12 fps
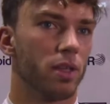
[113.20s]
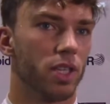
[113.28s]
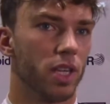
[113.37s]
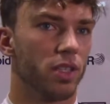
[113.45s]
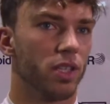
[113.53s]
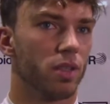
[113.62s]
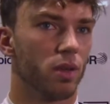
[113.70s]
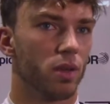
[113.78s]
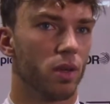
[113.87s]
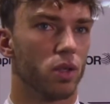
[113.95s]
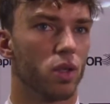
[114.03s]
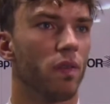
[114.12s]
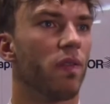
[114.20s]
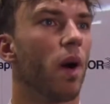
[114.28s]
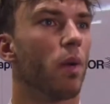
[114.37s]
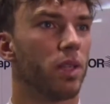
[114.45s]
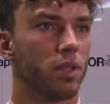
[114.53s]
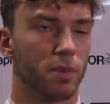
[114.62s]
minor changes, so so
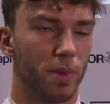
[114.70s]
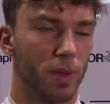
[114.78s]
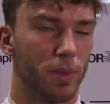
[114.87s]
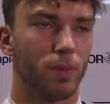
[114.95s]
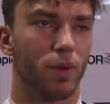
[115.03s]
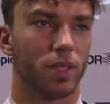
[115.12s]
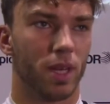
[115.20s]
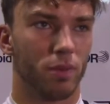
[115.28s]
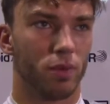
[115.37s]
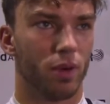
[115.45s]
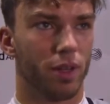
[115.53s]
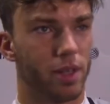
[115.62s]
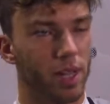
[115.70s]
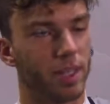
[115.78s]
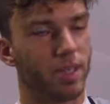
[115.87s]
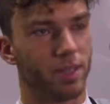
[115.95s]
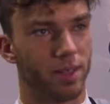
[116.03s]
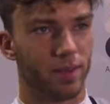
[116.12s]
far we need to spend a bit more time to
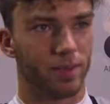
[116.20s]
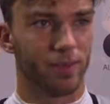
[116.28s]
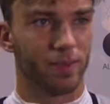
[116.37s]
analyze it.